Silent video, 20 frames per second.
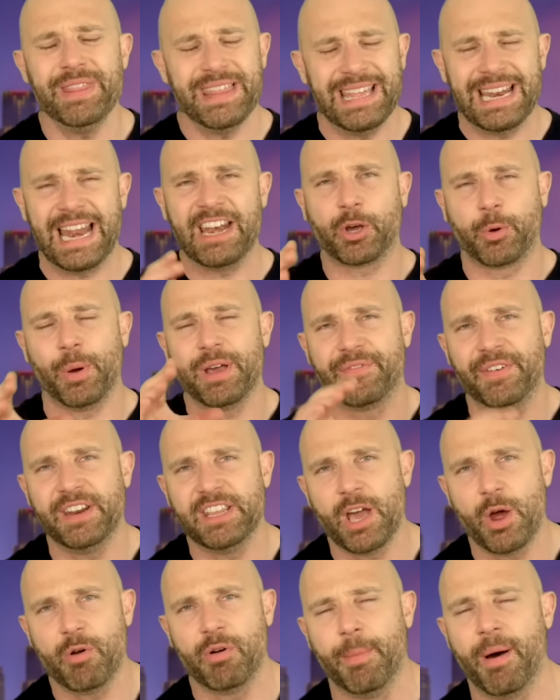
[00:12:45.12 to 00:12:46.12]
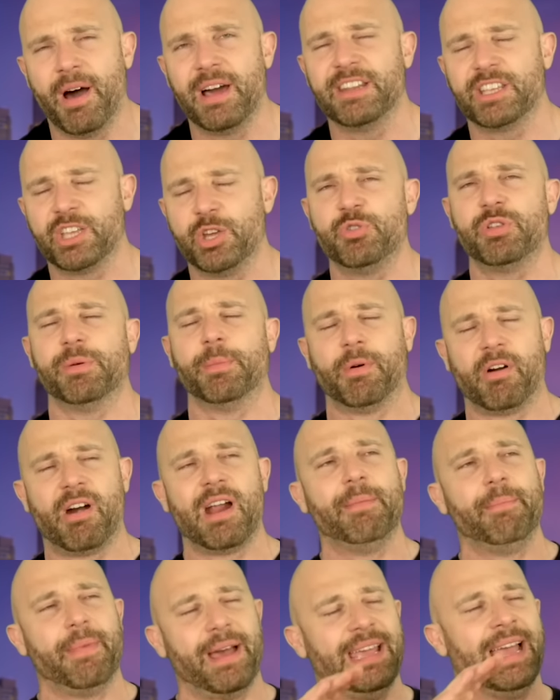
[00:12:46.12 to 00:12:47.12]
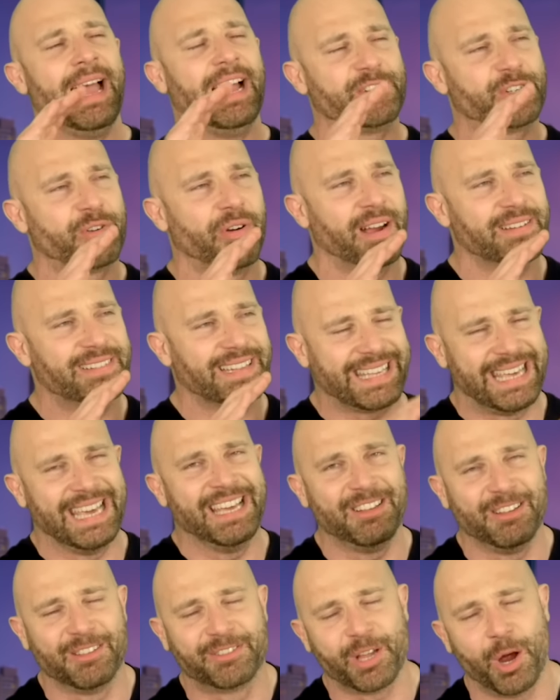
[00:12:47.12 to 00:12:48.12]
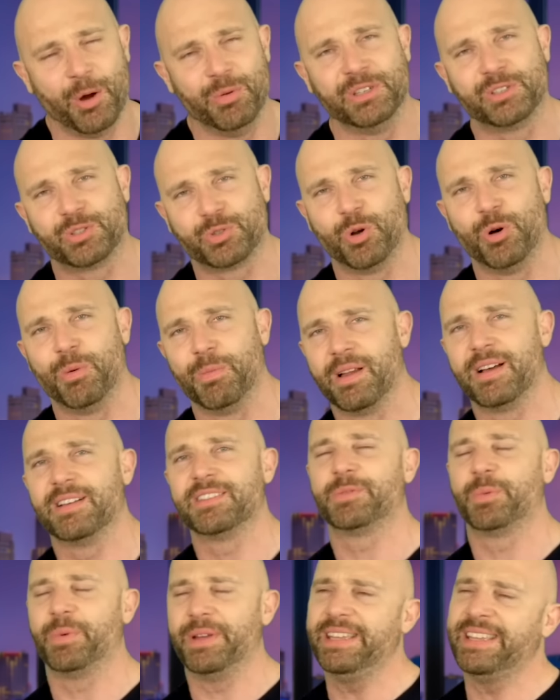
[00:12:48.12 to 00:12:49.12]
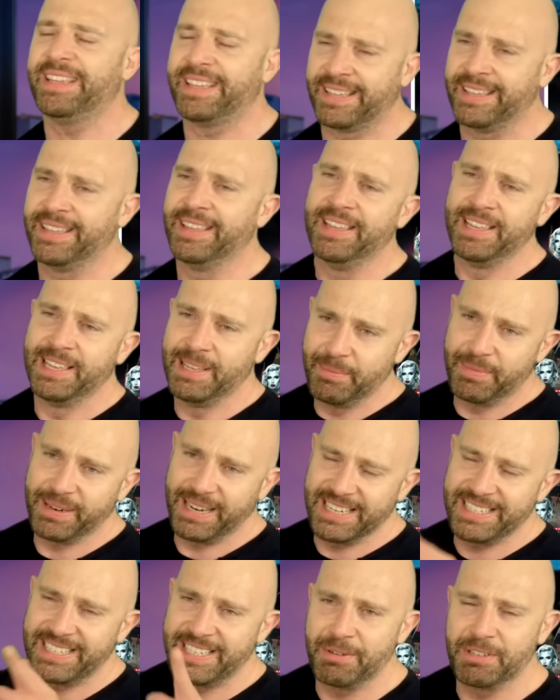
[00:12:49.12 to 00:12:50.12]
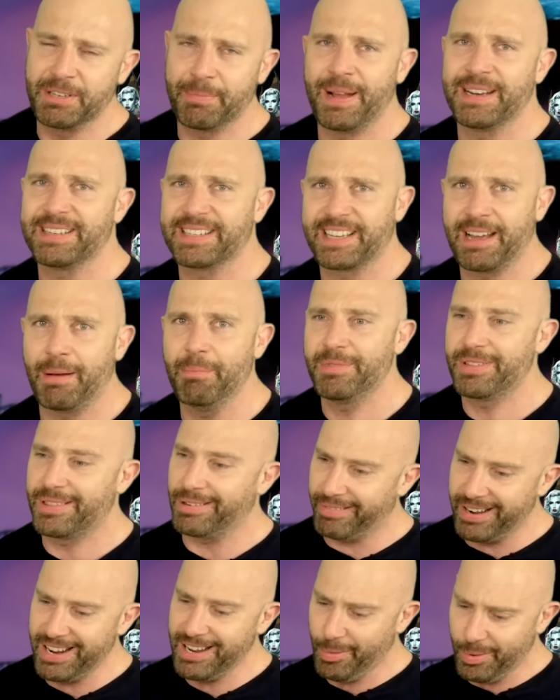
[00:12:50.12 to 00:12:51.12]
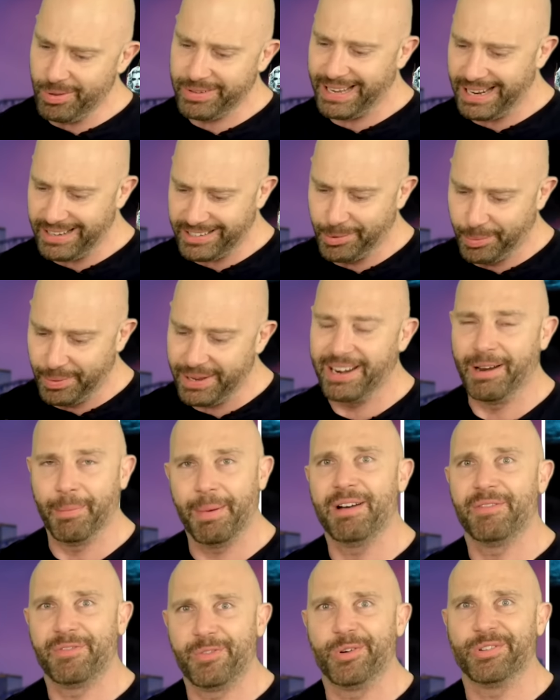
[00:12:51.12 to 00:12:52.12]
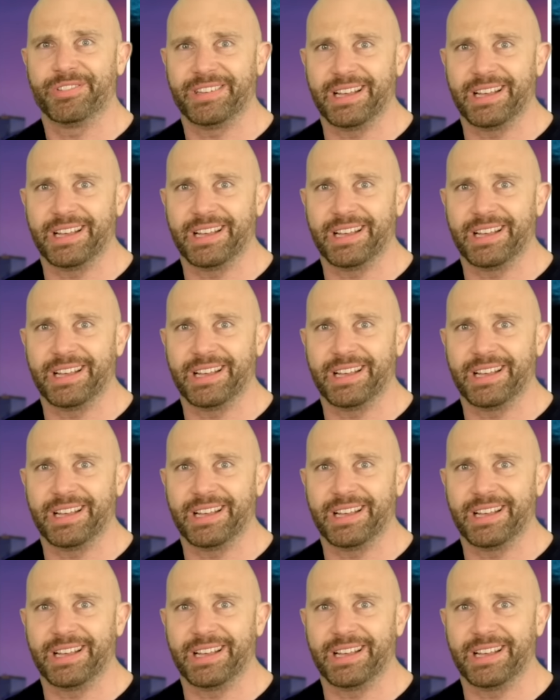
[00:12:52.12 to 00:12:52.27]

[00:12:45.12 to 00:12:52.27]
then had a quick video reminding you that Mariah May had tried to kill Toni Storm last week. But as she was about to come to the ring, we'll get to it in about four